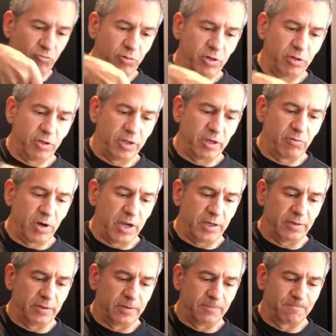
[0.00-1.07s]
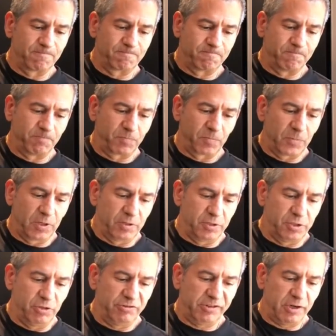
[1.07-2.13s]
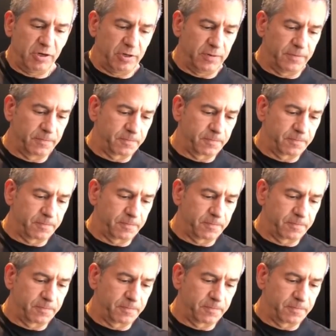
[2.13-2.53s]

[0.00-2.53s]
really great juicer.